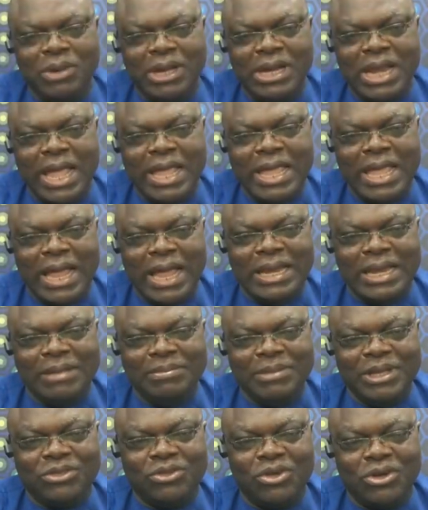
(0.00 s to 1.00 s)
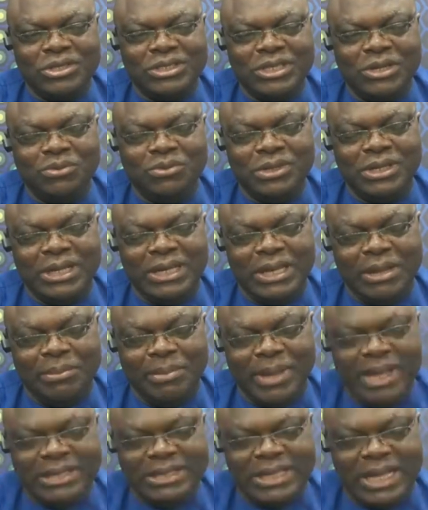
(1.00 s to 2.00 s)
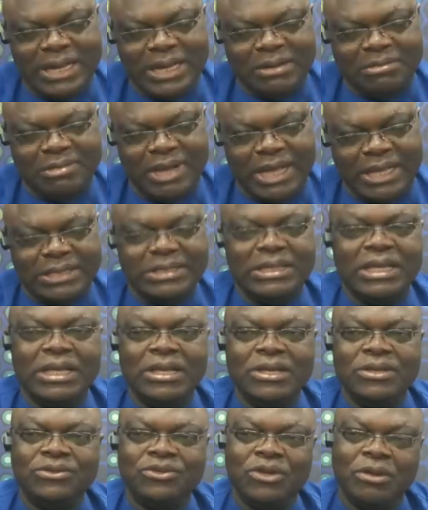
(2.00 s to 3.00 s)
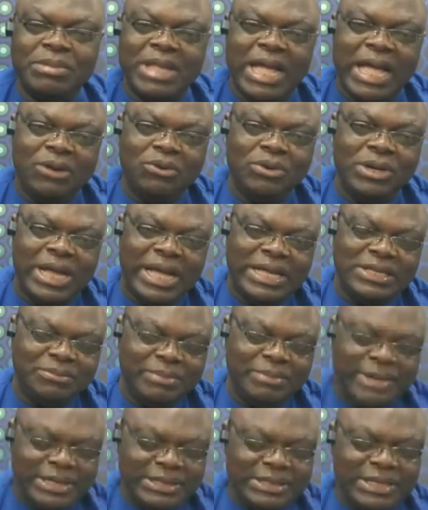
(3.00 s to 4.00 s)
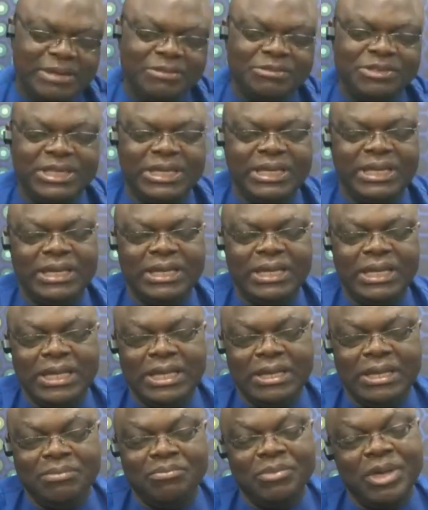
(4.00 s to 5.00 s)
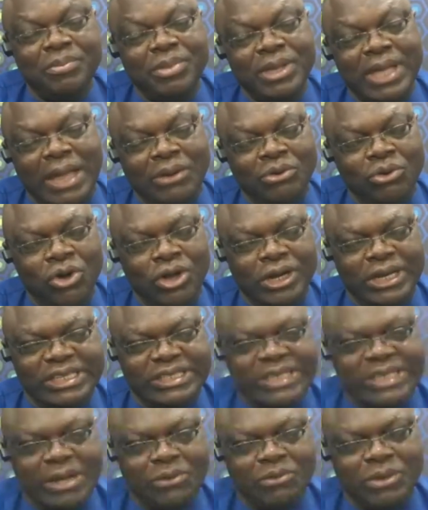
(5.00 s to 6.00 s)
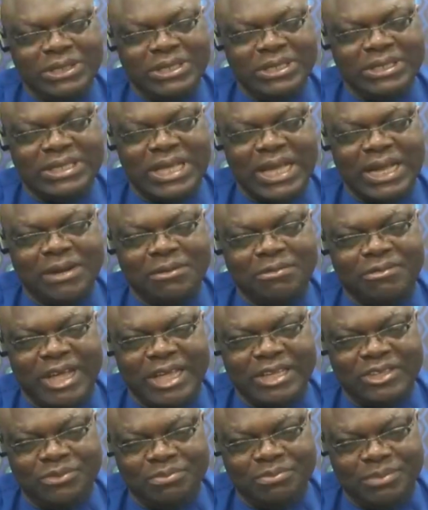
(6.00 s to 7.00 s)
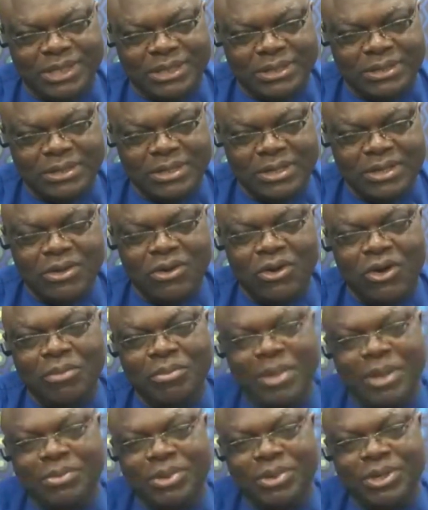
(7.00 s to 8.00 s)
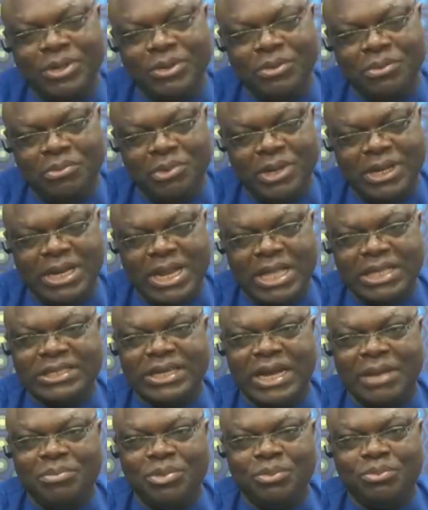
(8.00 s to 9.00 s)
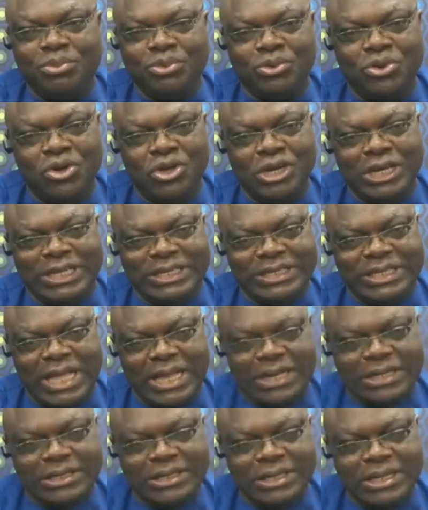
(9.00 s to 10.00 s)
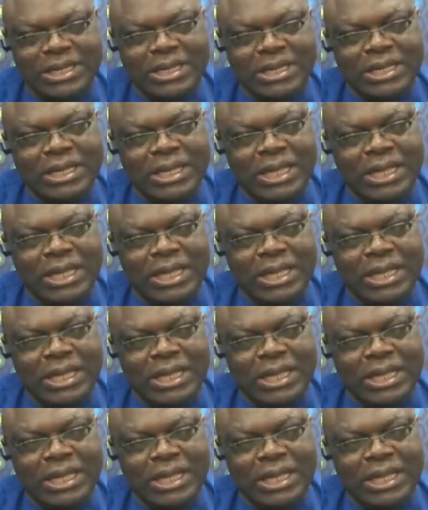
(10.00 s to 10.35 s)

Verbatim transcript: when I hear them, they talk, say, they, they make sacrifice. Sometimes I would ask myself, say, maybe I don't understand what this sacrifice means. Or maybe we Nigerian people don't understand.